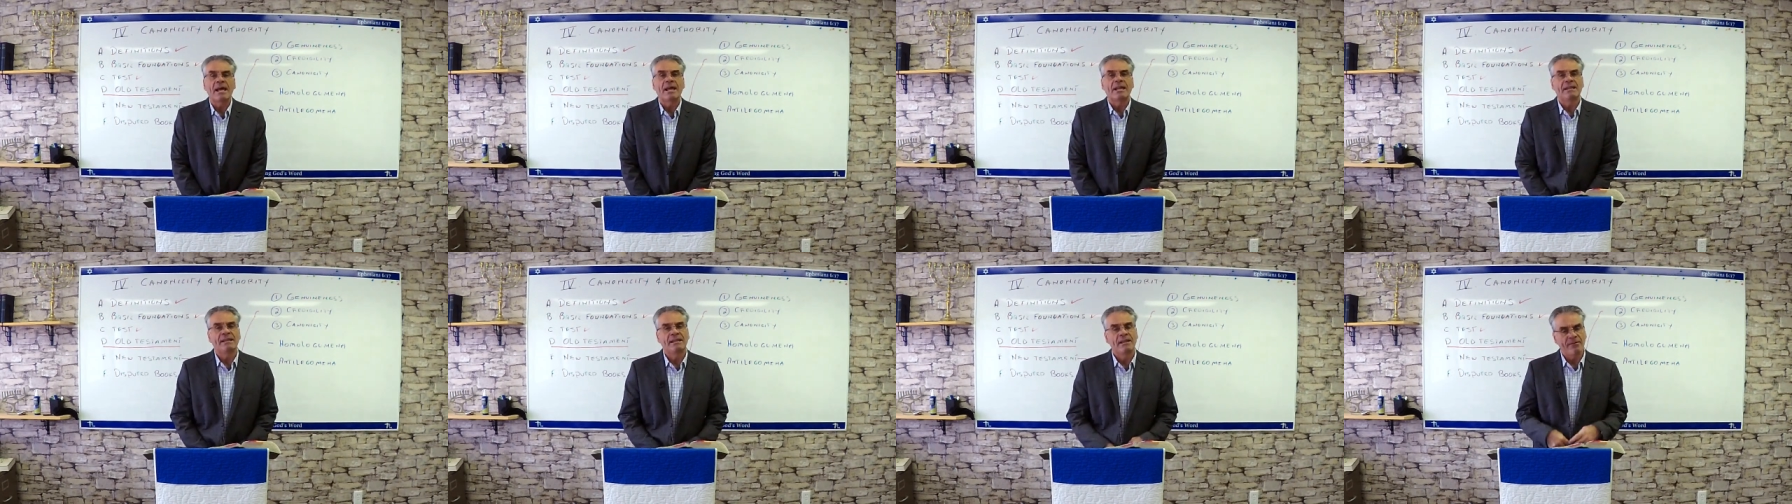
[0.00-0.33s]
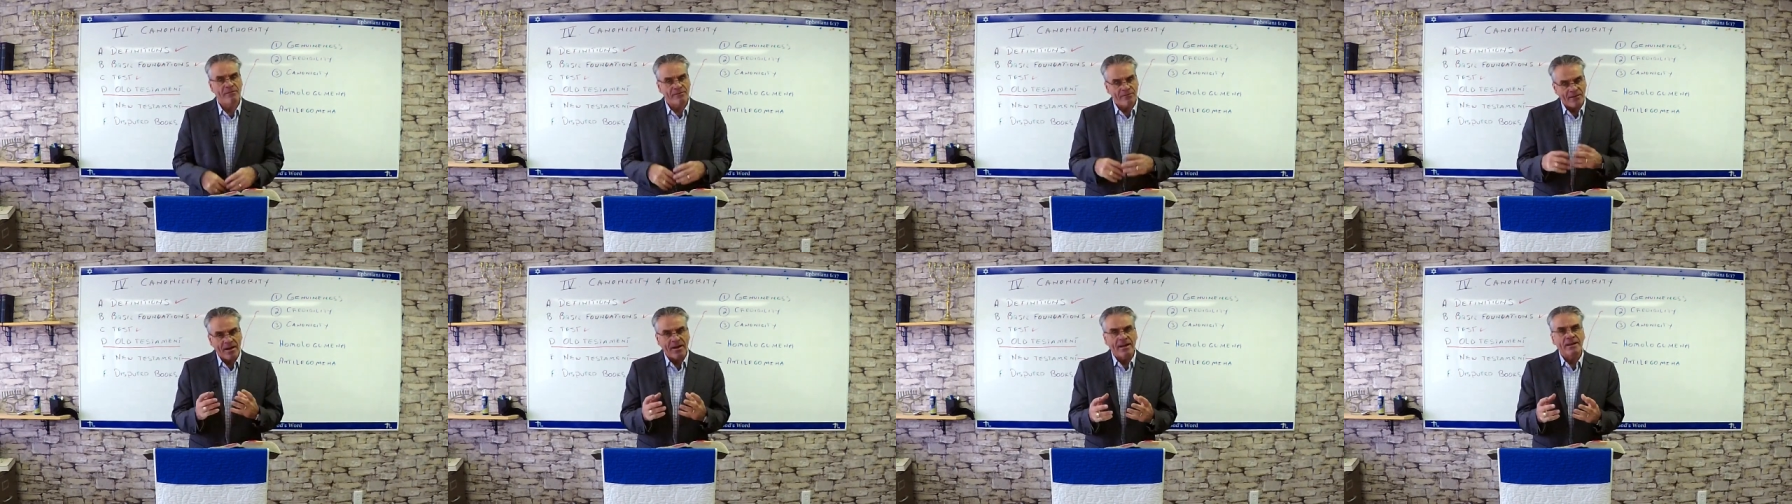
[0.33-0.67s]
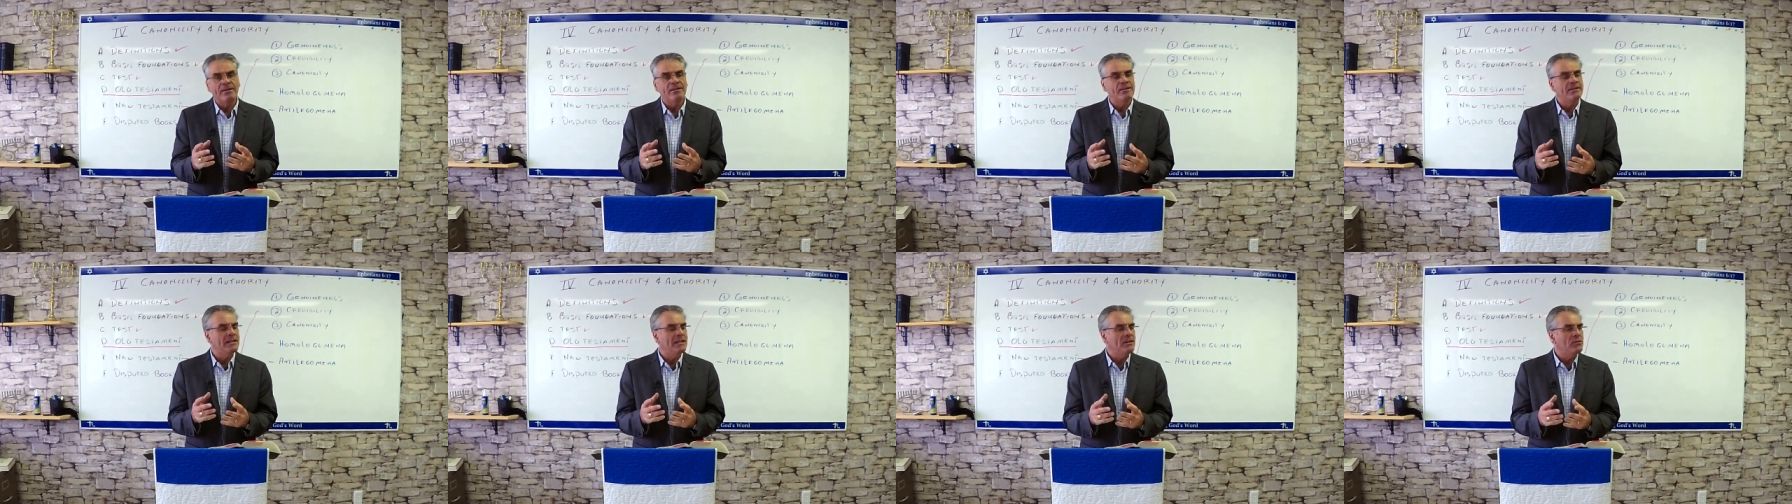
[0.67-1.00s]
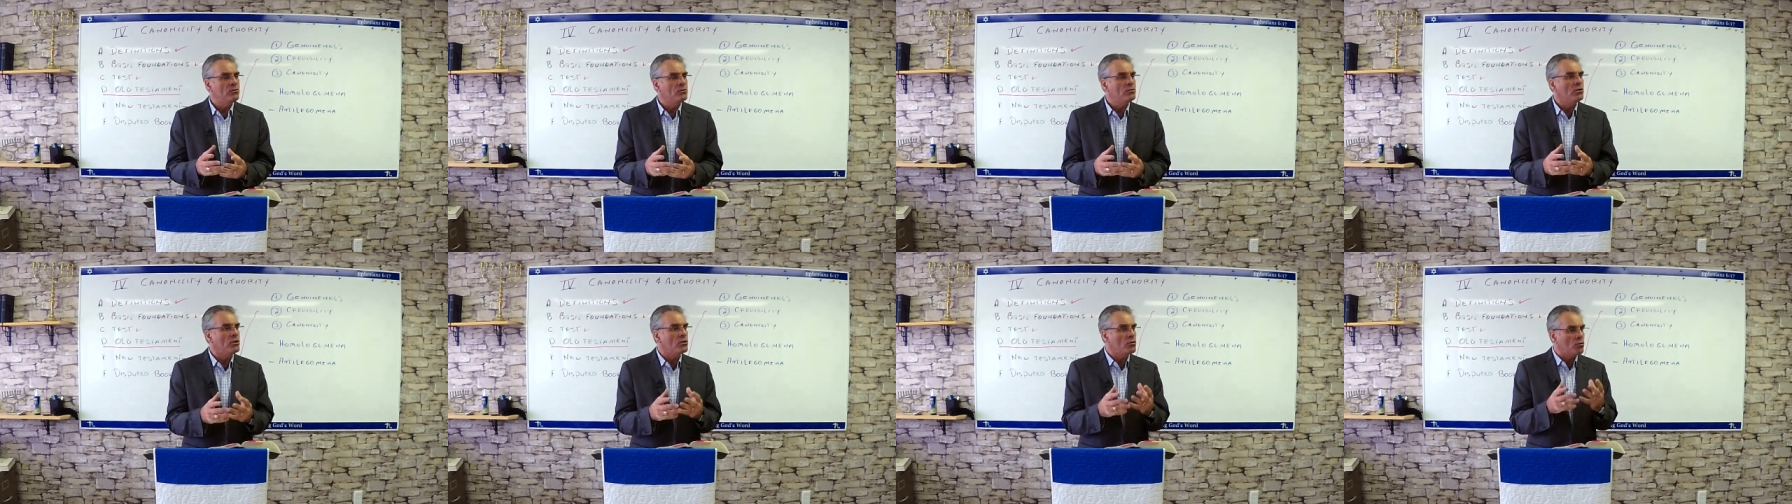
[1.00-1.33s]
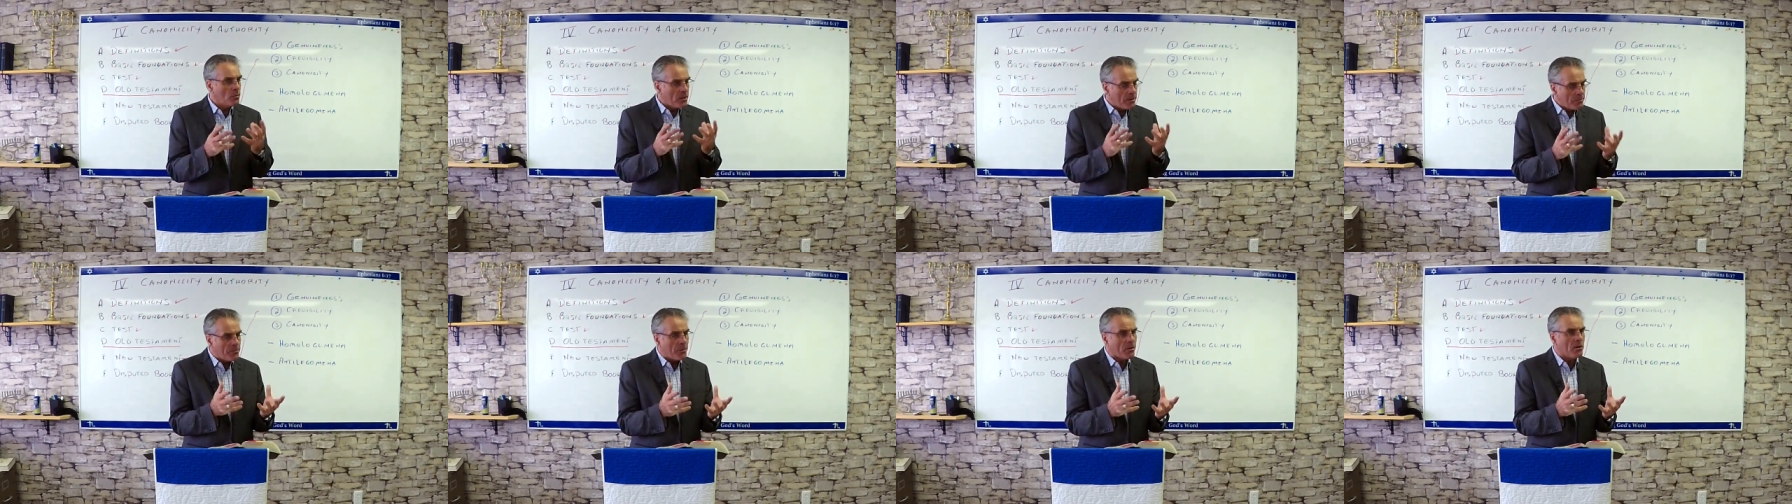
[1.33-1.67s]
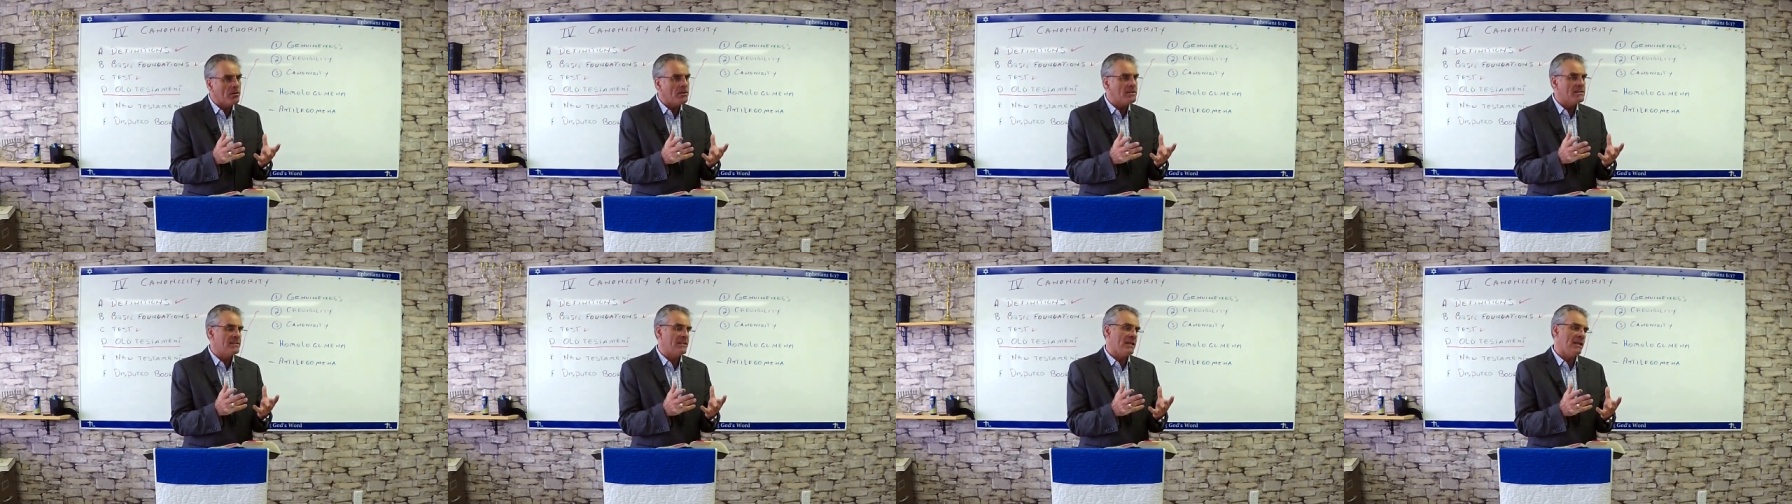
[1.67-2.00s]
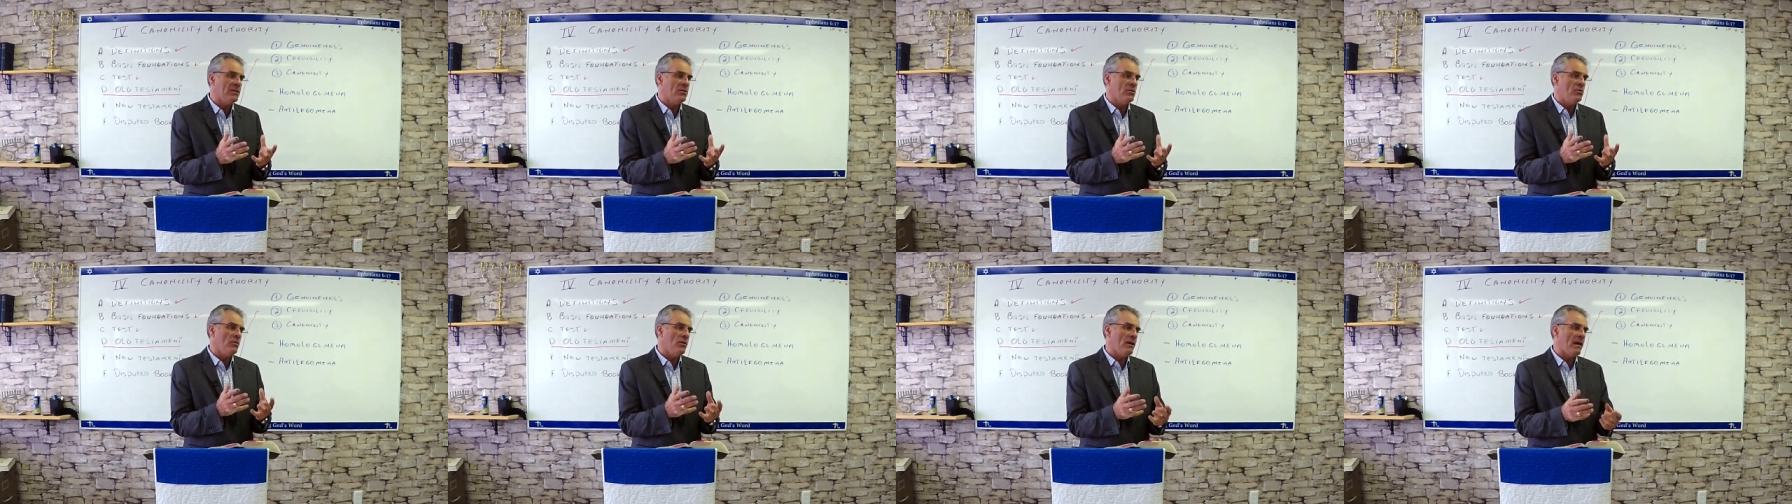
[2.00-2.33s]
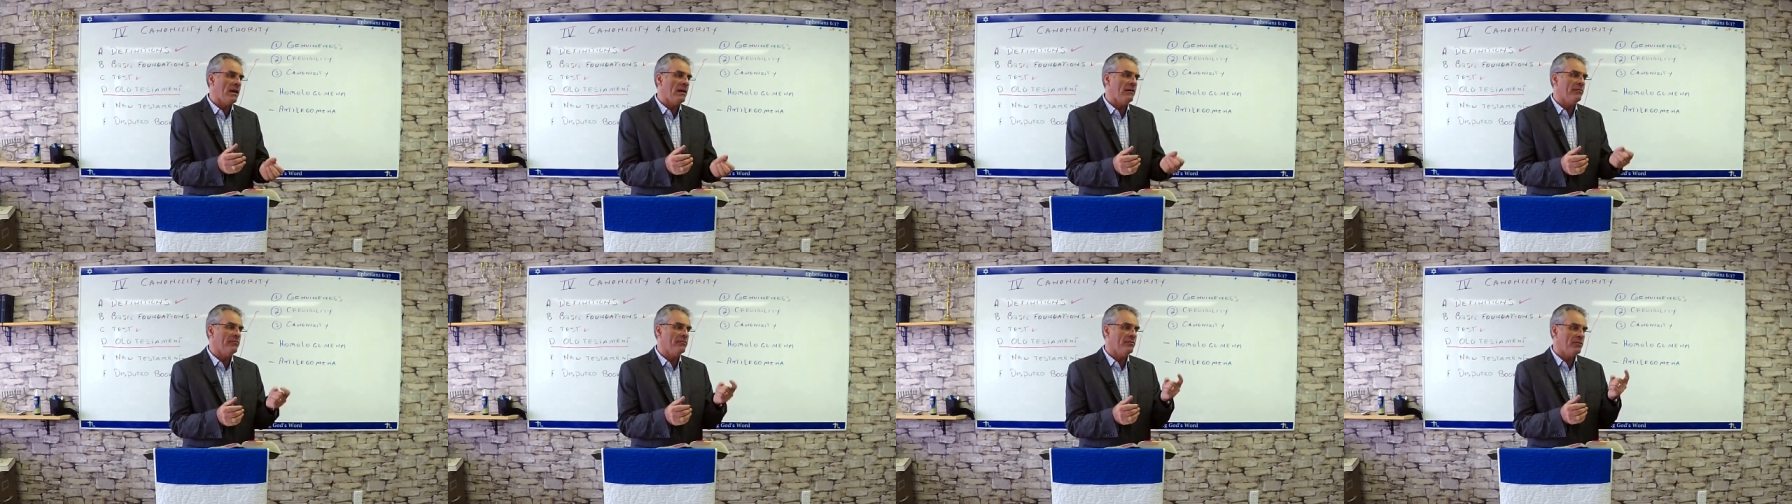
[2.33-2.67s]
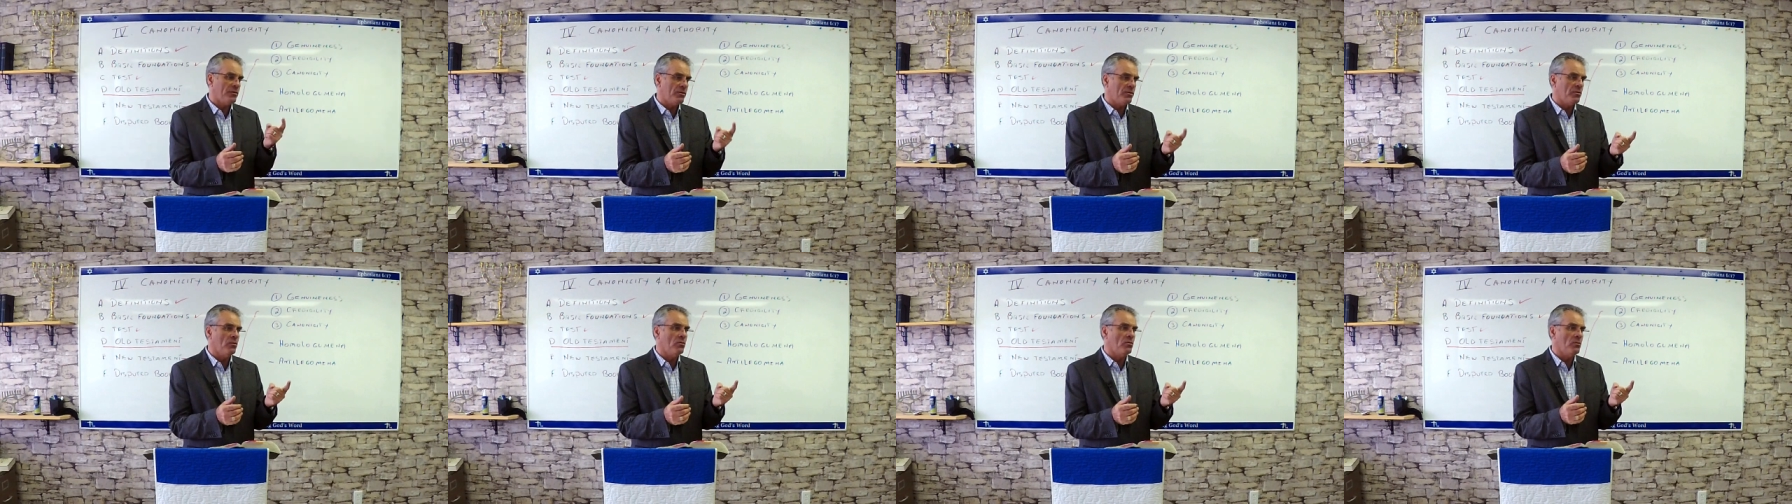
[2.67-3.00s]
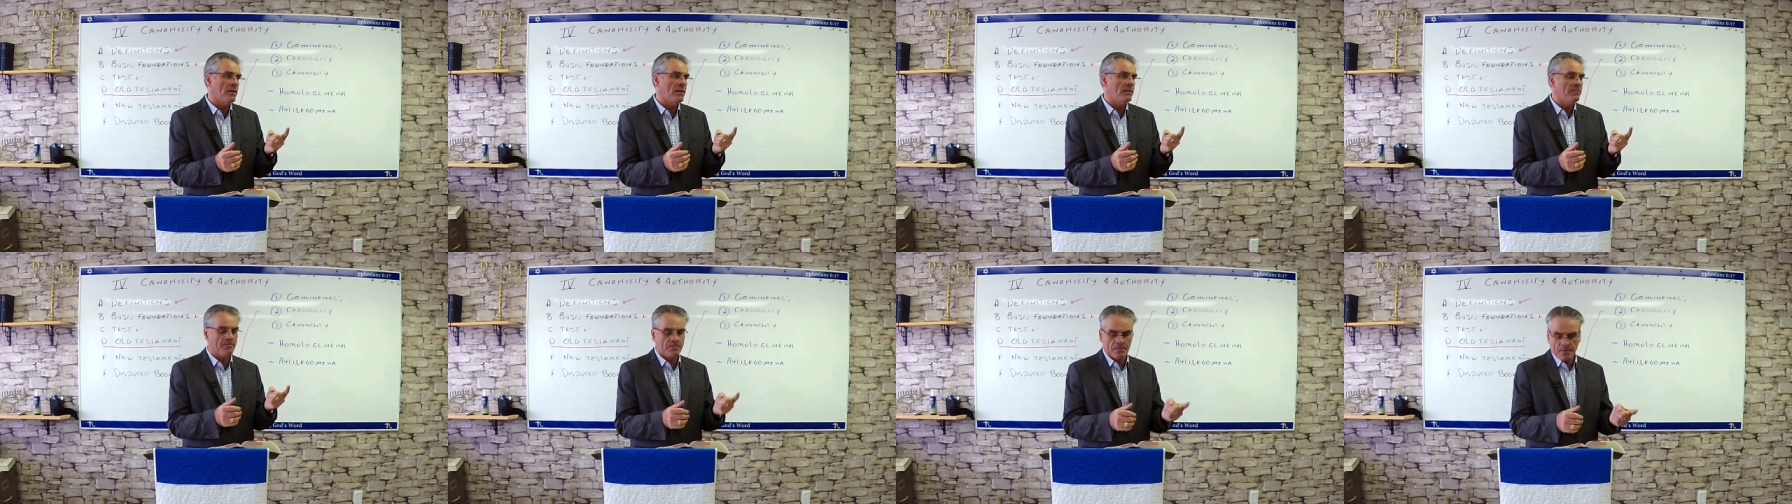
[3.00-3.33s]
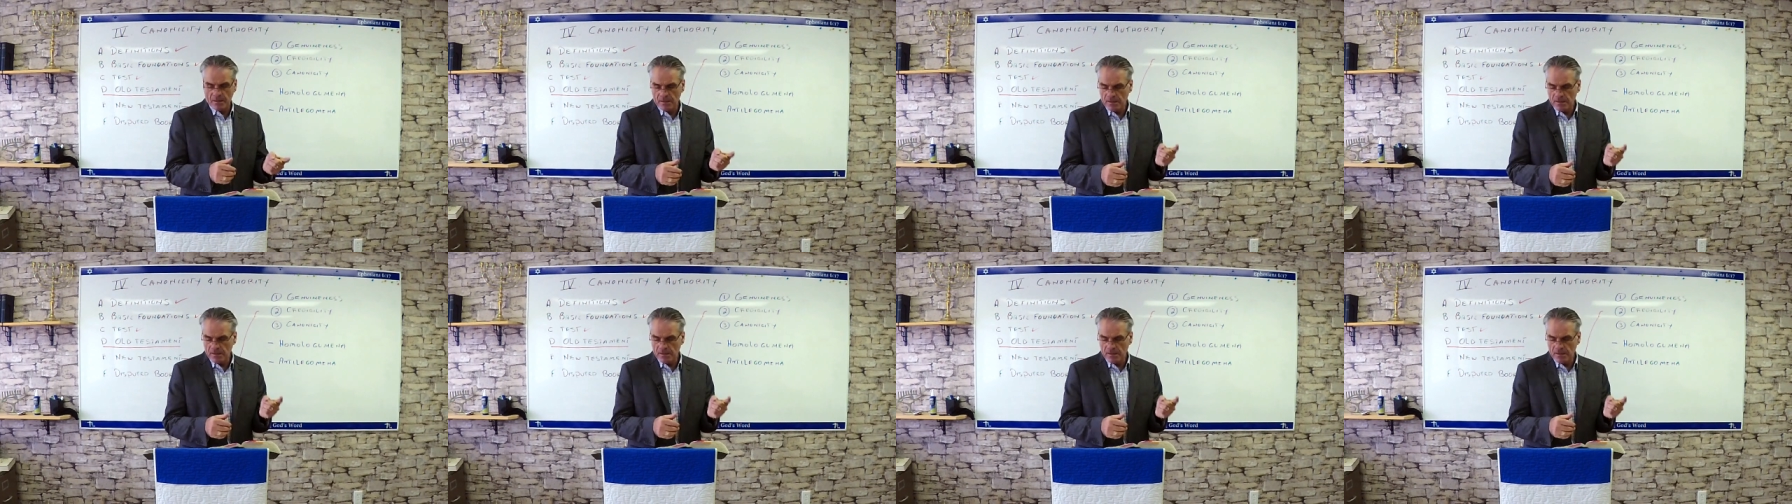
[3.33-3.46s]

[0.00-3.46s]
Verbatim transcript: and divided into the three parts that you have the Torah,